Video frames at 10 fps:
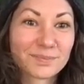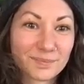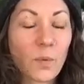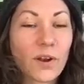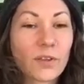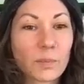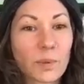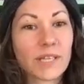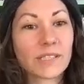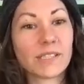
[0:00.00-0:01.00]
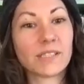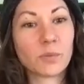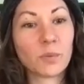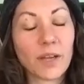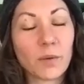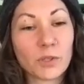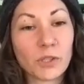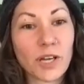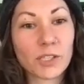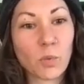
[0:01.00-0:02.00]
What other places like would
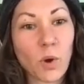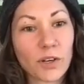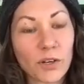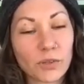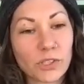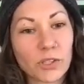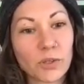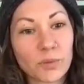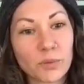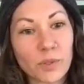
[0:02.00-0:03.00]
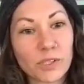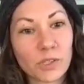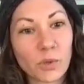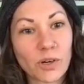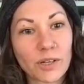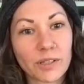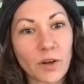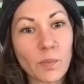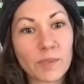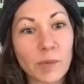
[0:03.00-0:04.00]
you guys want to go to once touring
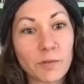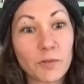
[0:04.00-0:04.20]
opens up?